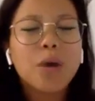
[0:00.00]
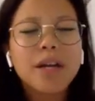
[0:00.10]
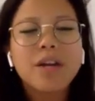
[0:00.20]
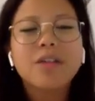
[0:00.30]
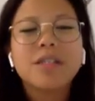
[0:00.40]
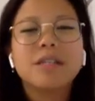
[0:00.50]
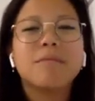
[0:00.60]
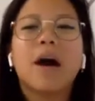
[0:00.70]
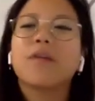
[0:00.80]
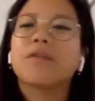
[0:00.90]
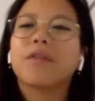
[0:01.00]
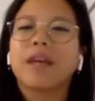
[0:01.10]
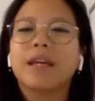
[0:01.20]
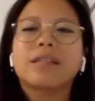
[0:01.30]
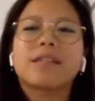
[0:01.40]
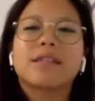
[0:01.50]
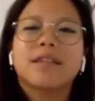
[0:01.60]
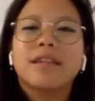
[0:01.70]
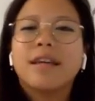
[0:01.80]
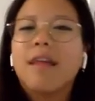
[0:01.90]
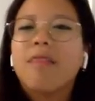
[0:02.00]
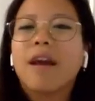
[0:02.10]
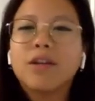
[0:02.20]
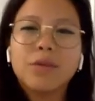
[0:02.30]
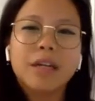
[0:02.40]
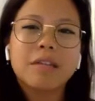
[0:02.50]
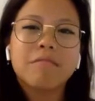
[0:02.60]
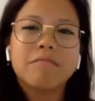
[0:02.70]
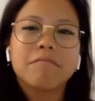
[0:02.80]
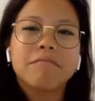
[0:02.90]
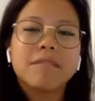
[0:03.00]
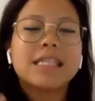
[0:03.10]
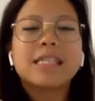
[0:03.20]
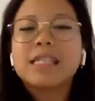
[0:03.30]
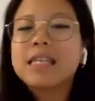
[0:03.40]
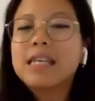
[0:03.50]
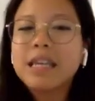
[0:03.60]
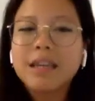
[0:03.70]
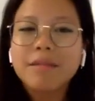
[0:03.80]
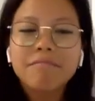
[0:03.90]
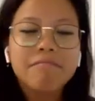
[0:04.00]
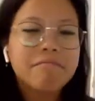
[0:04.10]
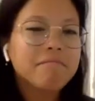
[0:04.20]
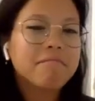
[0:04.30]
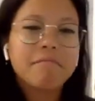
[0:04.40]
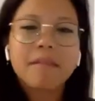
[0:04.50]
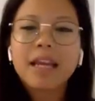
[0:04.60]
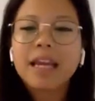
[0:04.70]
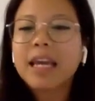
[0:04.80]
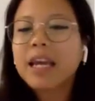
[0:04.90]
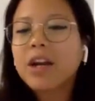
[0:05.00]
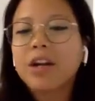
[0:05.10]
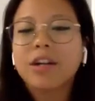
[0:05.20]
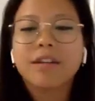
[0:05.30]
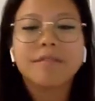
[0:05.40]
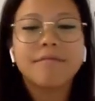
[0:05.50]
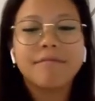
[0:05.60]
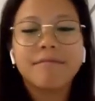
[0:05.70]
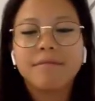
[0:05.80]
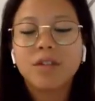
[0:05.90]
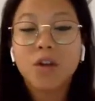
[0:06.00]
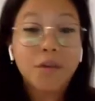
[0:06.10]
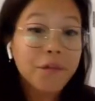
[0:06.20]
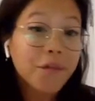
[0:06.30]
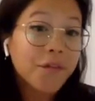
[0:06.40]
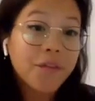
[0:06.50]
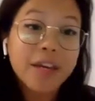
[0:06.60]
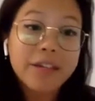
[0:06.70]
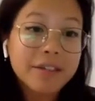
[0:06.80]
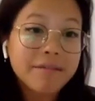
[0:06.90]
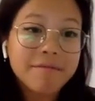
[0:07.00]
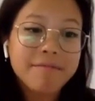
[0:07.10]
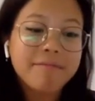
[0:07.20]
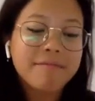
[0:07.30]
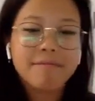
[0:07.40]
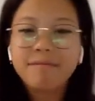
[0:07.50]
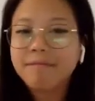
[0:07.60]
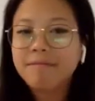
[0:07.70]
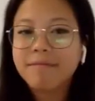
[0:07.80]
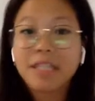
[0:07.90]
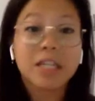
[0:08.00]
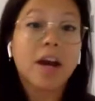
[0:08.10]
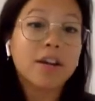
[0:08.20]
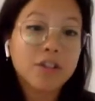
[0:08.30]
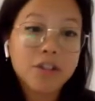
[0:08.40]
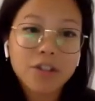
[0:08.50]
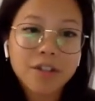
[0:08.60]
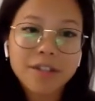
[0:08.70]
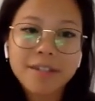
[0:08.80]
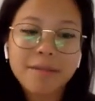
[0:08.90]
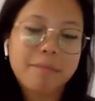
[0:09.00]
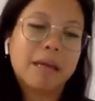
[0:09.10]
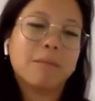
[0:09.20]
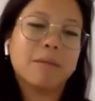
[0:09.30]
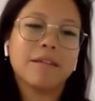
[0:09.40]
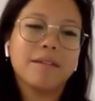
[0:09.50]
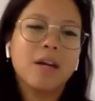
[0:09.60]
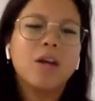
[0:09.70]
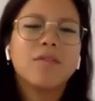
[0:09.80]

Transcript: What are some other things that you can see, hear, feel, touch, maybe,